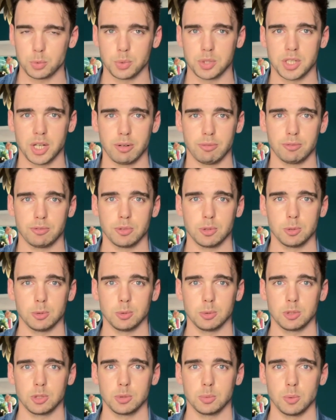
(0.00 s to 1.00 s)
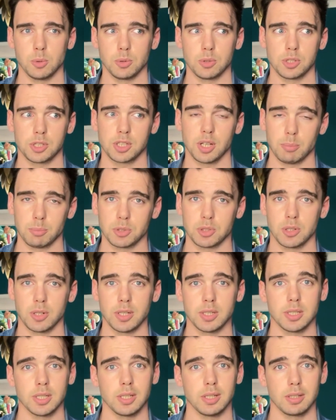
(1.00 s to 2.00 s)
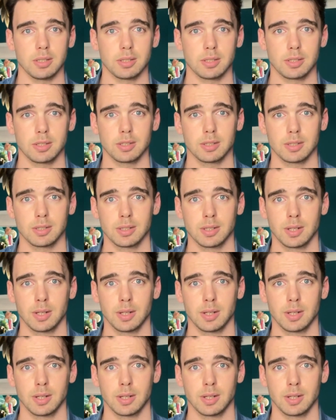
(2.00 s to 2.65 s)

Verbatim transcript: as resentful towards some scientists,